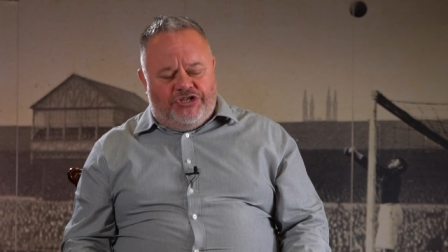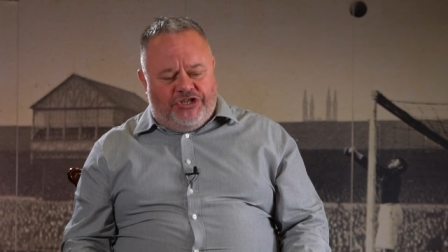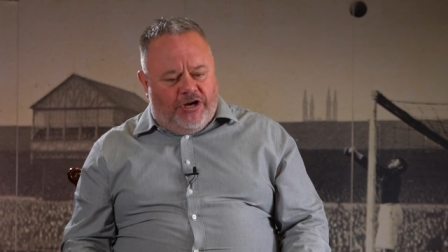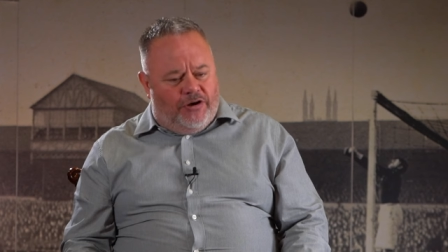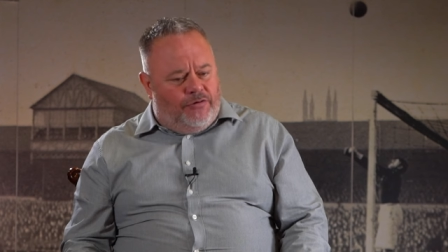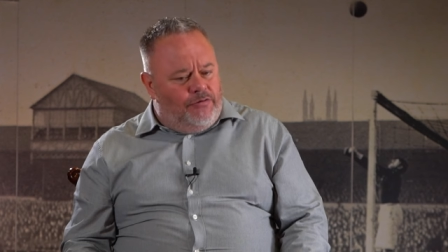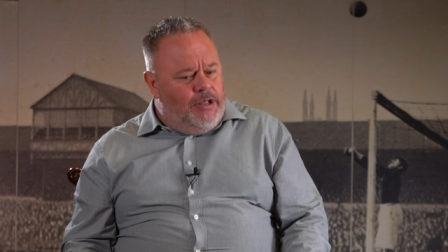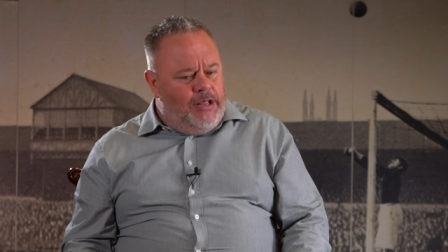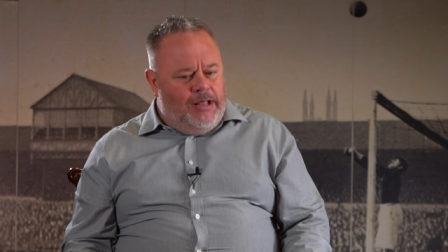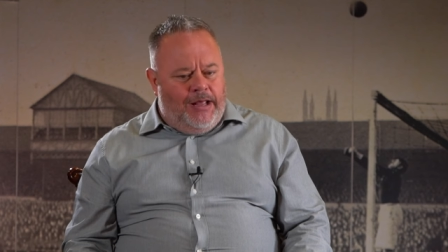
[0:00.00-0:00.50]

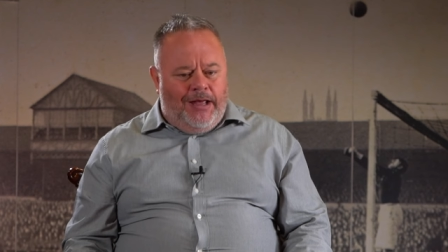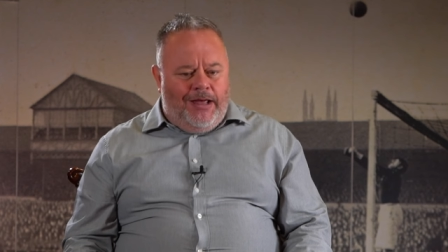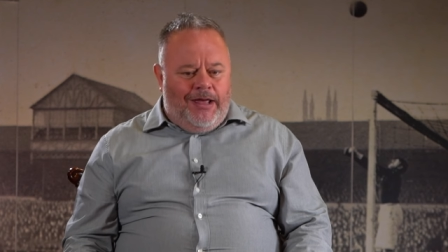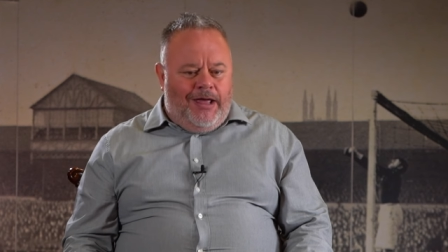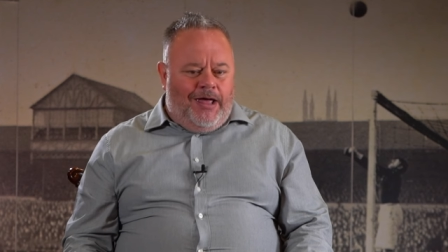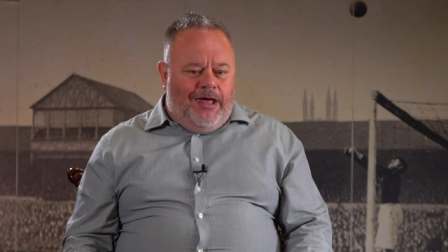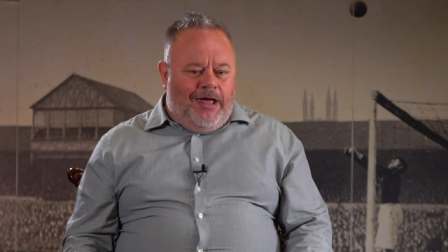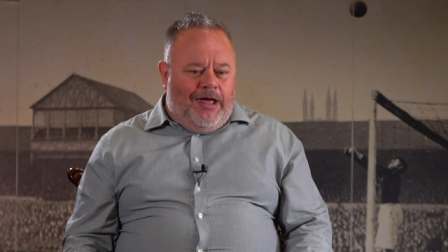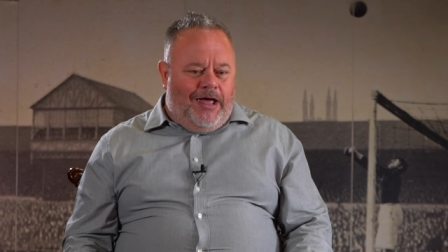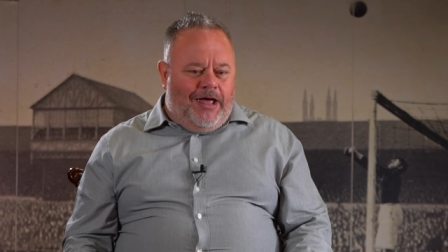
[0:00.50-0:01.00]
So
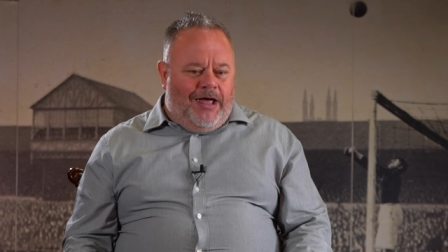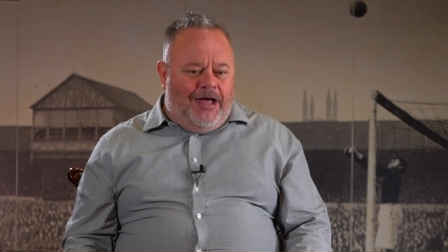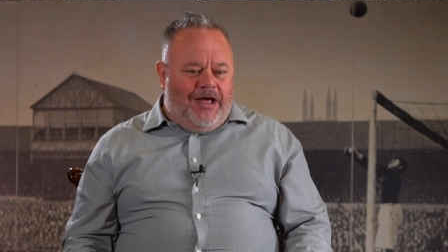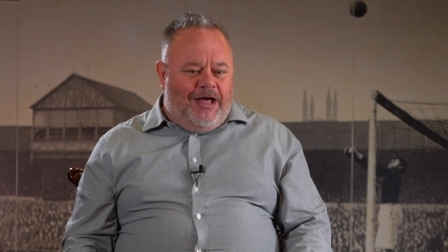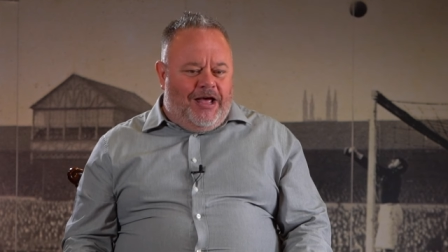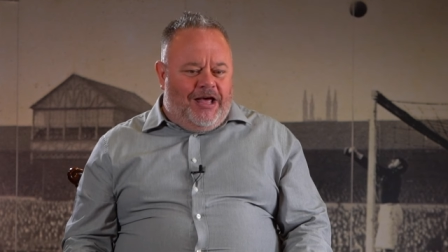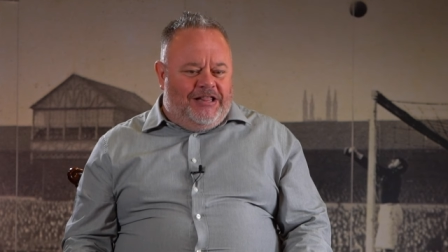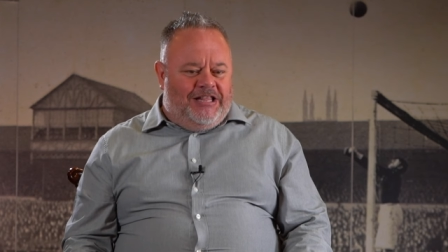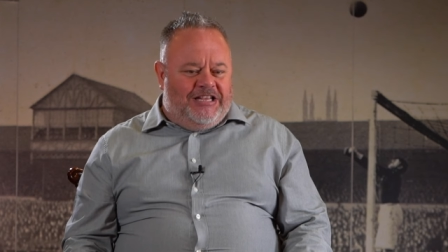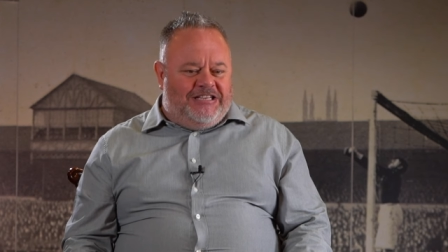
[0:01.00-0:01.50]
uh,
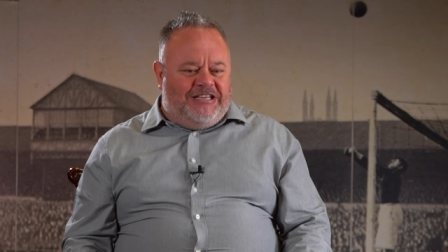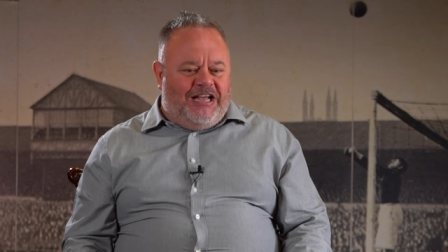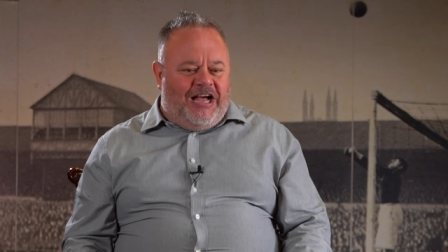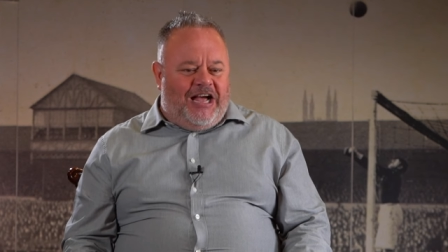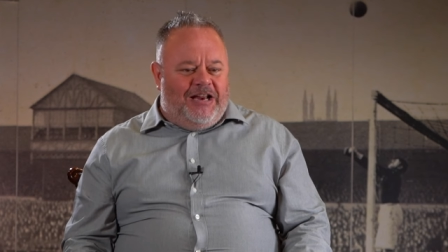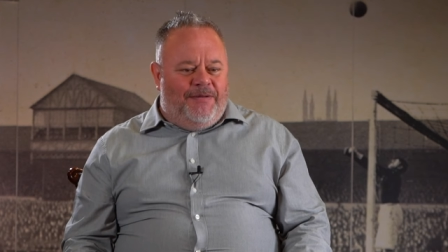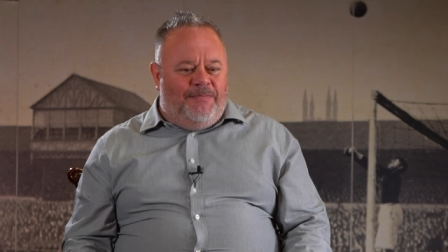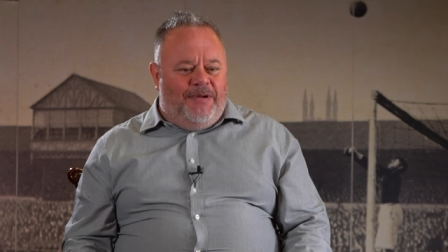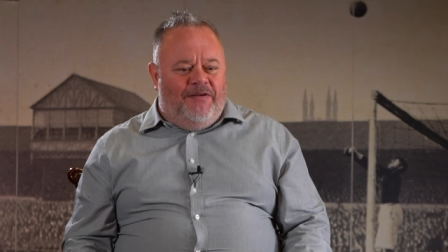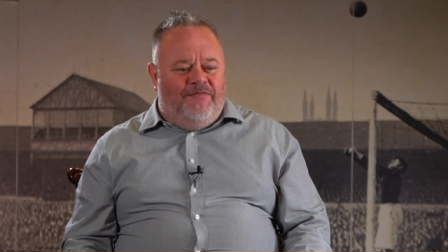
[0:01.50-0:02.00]
at the
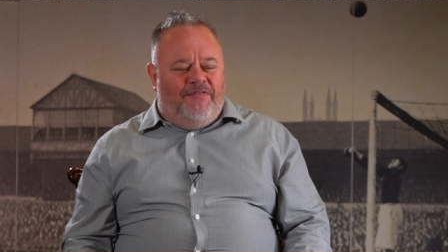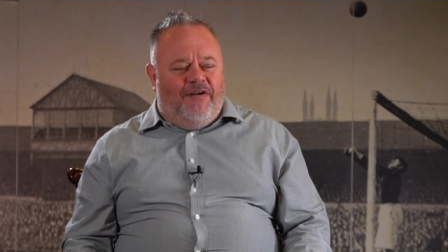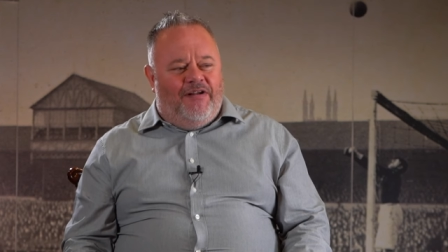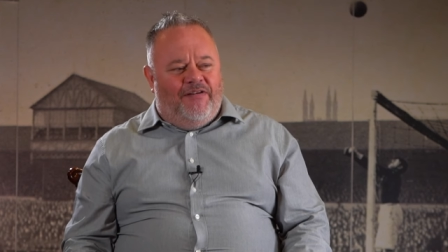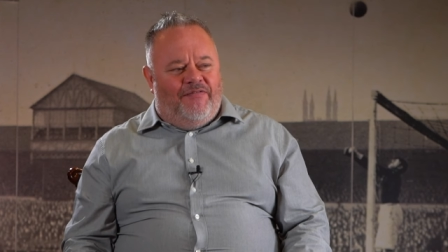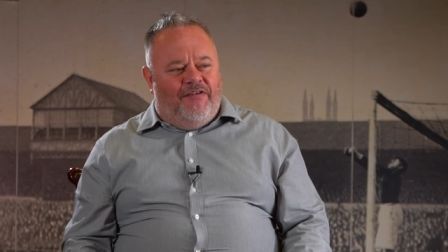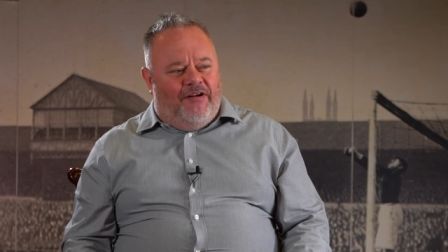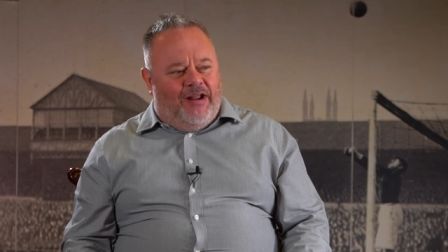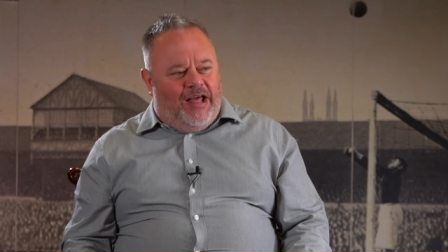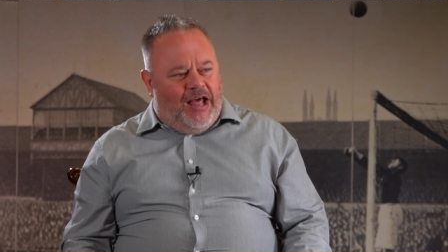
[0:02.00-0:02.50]
side of being very,
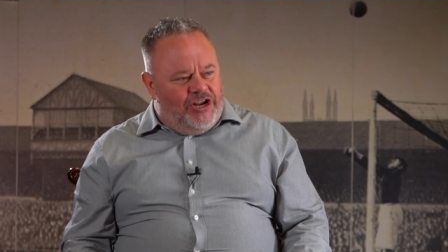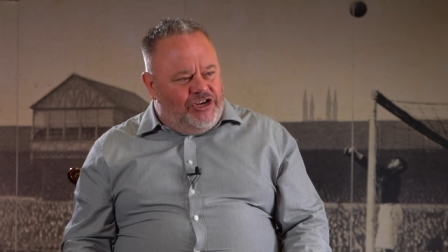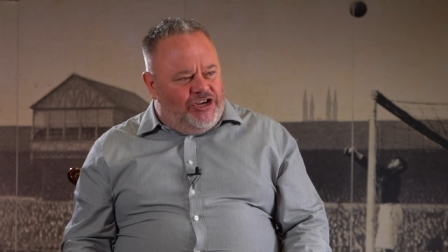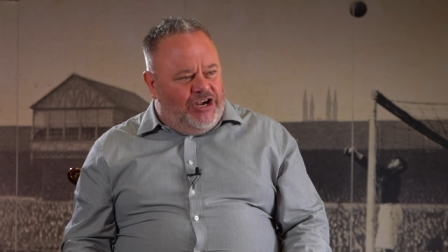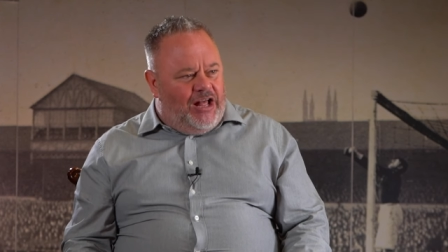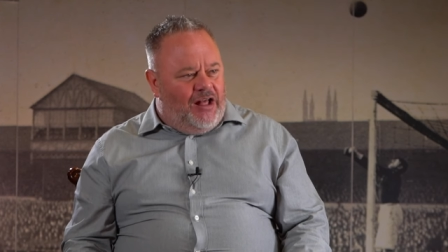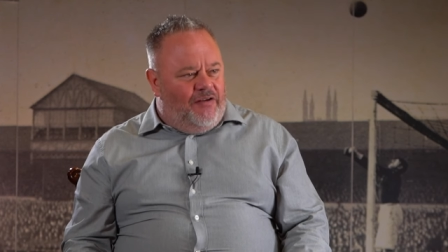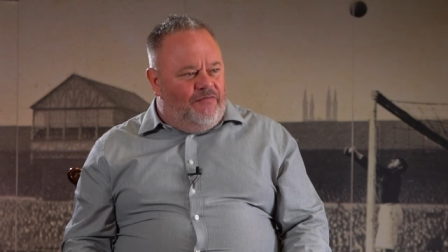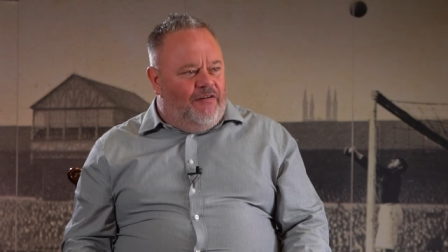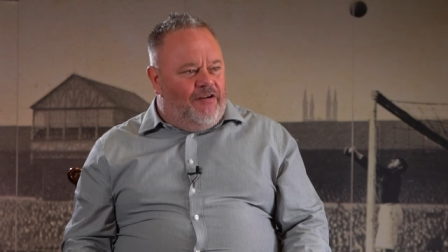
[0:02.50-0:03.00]
very
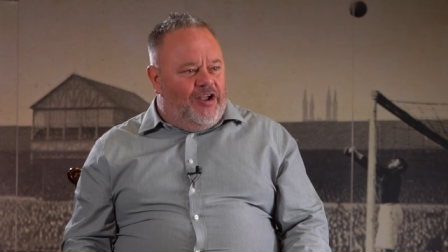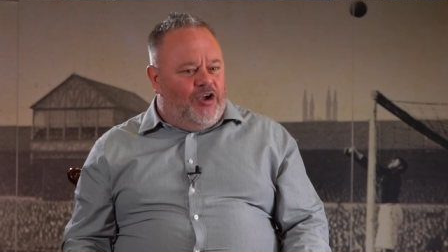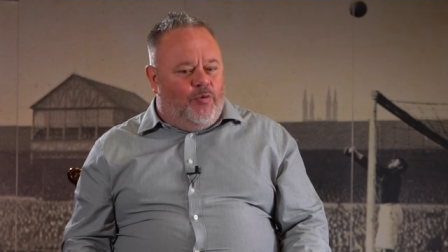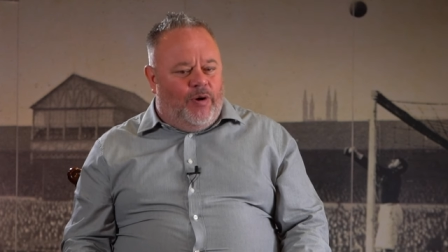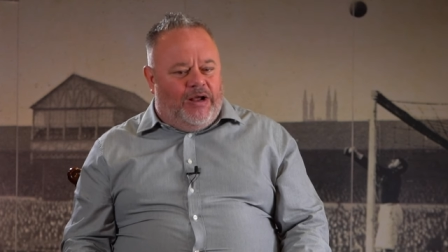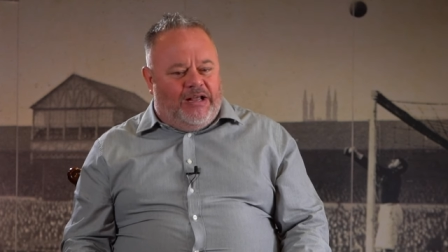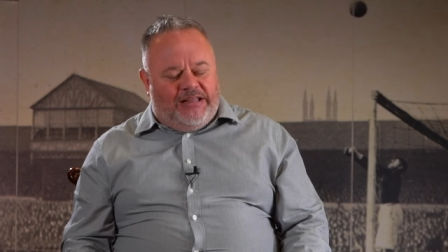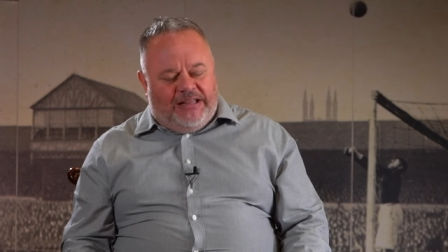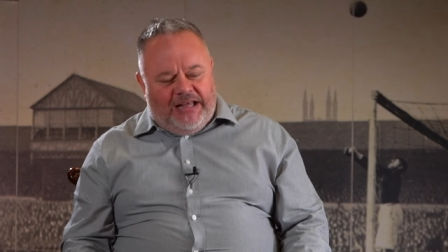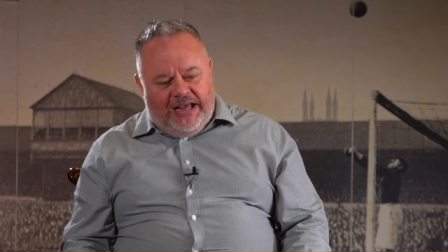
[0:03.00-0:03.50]
agile, very
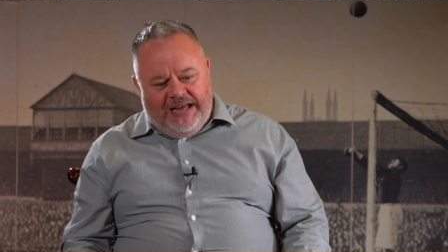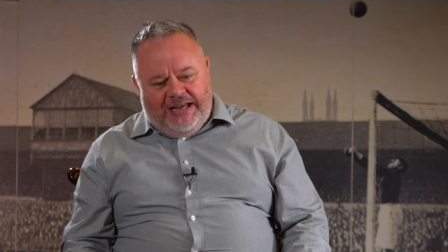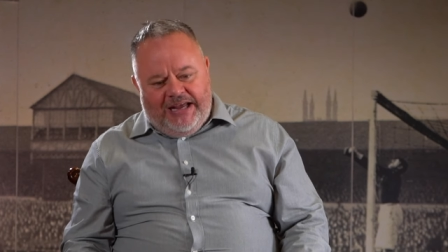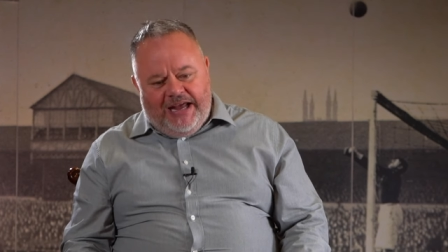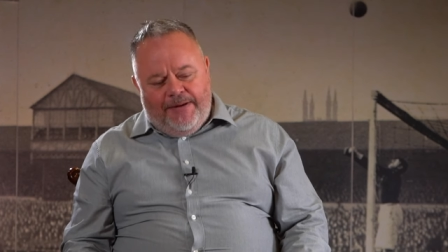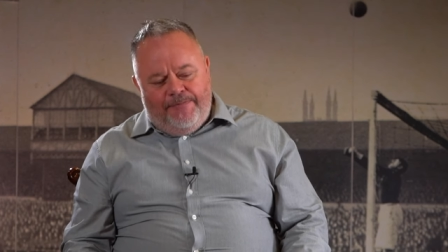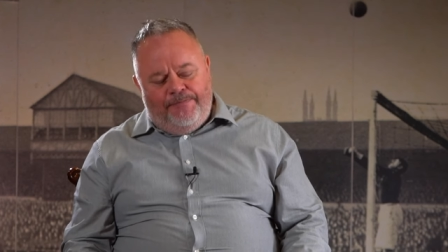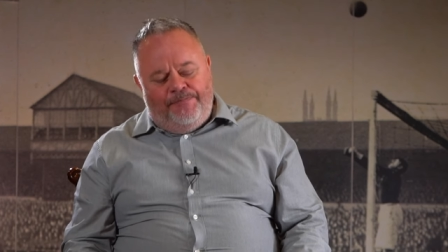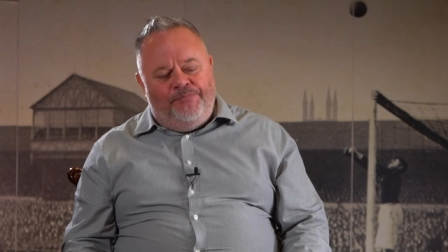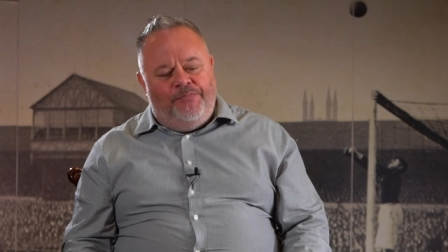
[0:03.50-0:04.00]
quick
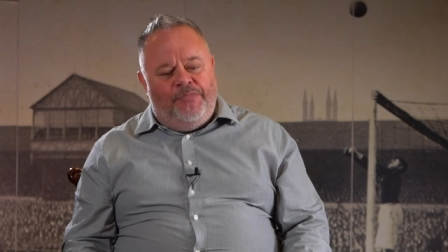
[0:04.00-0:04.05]
thinking,